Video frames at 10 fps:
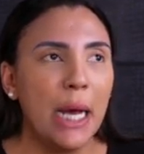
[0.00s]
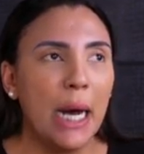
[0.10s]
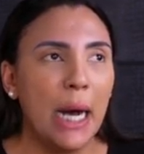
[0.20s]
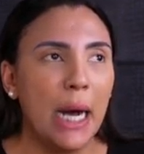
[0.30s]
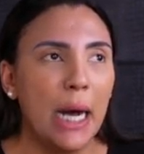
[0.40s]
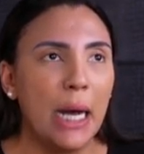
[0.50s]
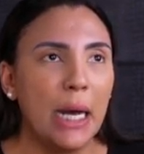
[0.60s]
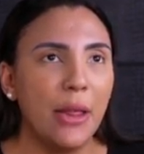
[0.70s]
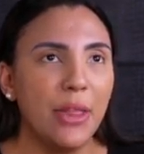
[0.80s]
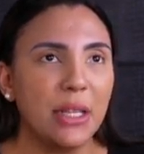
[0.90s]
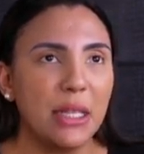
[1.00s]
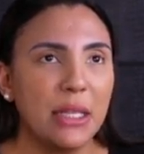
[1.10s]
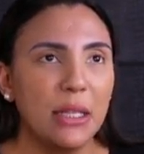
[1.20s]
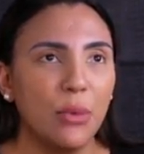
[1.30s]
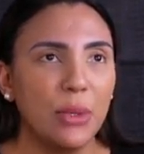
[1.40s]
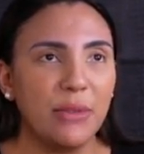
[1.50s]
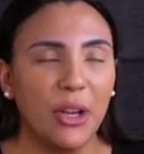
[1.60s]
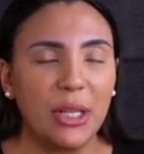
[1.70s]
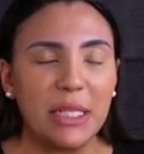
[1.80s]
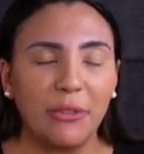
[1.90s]
that was
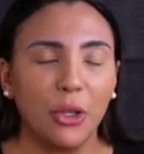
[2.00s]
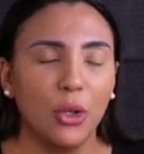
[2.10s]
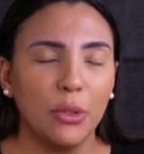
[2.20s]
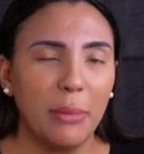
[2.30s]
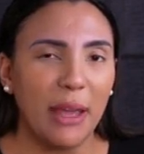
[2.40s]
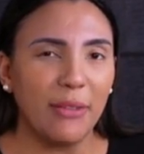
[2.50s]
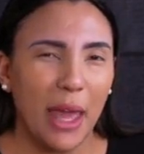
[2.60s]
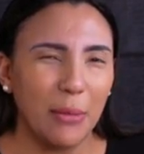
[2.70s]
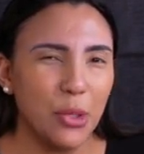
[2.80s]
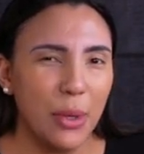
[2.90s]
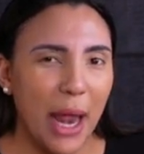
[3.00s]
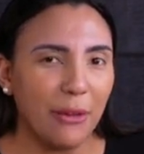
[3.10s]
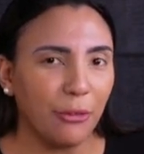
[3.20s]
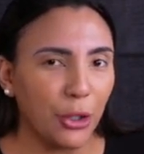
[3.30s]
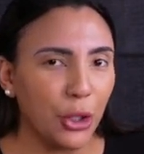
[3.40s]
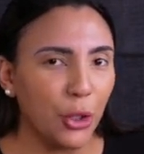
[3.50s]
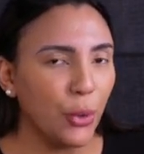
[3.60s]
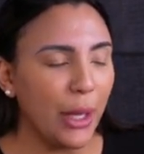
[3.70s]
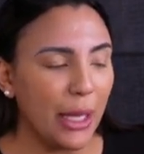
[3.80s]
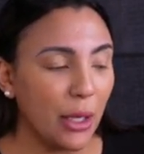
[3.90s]
very difficult may have came to an end for
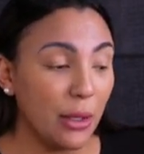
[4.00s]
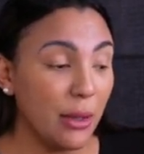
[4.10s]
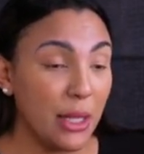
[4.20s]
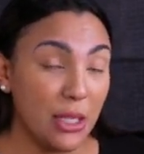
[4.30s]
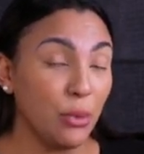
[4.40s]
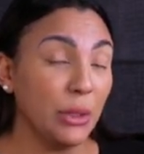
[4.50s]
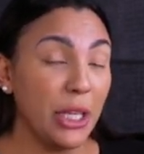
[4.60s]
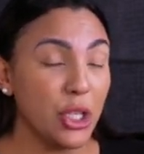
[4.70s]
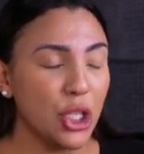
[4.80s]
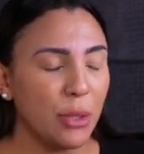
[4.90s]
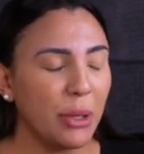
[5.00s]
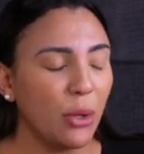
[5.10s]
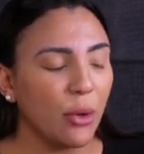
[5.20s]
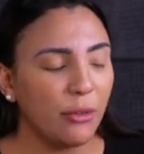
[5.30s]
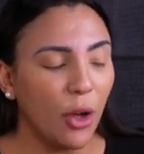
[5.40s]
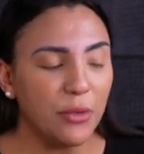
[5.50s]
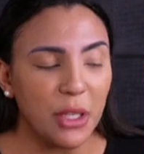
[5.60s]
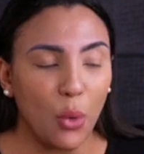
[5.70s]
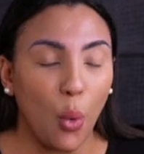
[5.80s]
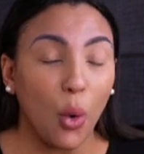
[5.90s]
you in this relationship that you were involved
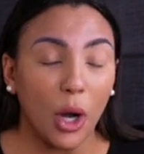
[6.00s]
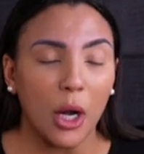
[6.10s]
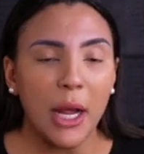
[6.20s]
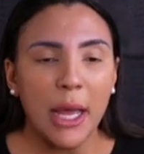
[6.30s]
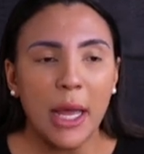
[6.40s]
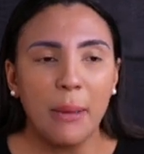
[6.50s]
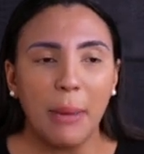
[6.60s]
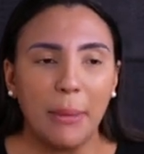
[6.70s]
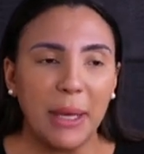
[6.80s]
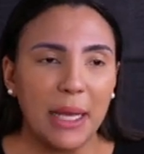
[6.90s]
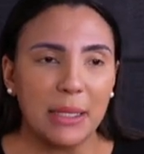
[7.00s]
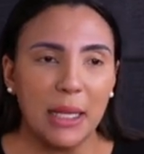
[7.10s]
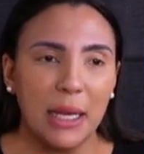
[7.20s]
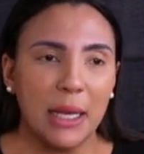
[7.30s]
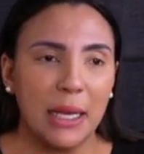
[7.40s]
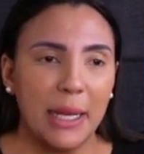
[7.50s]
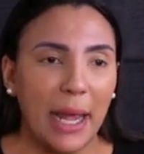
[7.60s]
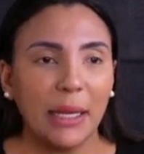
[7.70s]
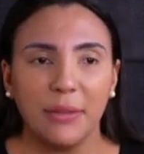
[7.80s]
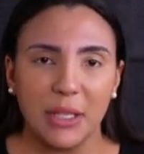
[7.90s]
in, or maybe a
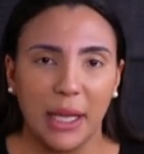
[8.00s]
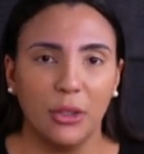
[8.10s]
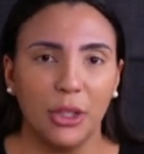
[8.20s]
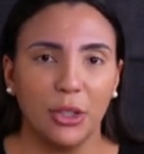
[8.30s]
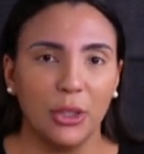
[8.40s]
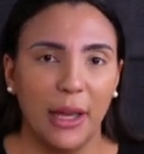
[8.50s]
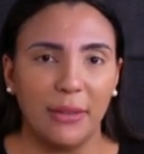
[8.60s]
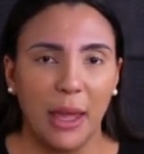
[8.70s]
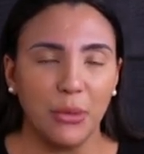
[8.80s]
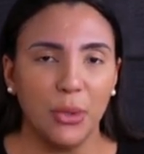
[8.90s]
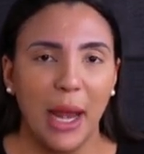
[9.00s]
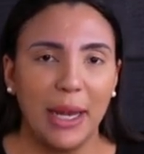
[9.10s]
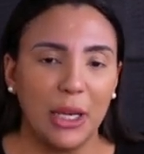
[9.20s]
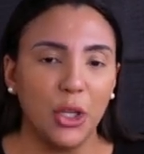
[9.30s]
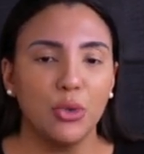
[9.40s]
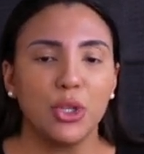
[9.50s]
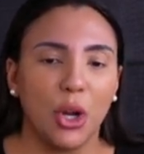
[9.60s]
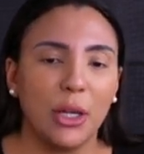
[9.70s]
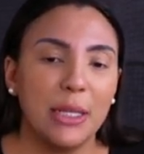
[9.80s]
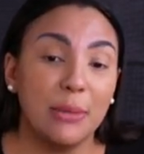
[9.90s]
negative cycle in your life came to an end and you
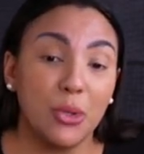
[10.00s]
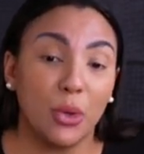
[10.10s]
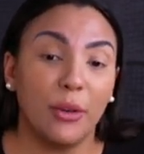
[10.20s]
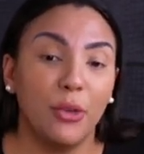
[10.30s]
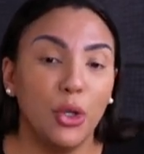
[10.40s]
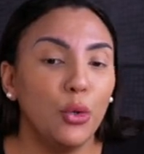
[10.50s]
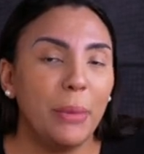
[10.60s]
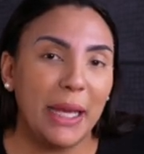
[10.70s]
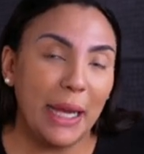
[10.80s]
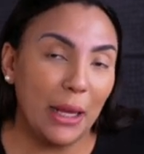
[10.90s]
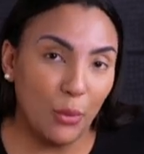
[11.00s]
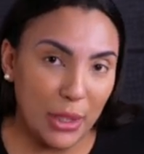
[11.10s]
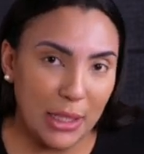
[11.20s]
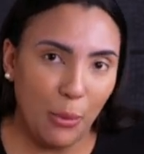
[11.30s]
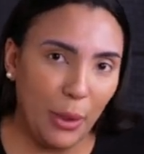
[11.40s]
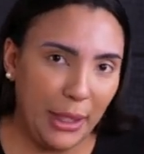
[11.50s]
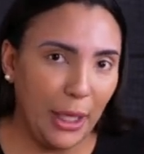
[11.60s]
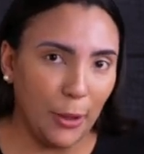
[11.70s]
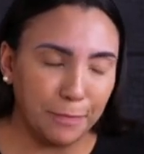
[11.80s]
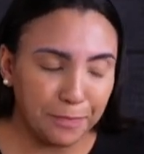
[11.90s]
started some sort of new beginning with someone here.